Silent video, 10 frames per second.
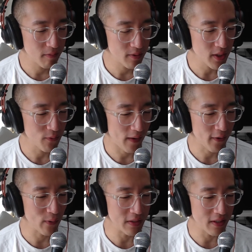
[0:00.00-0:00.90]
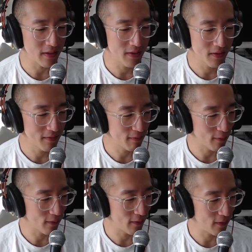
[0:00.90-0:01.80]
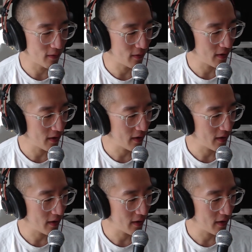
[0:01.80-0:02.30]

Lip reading: prerequisite for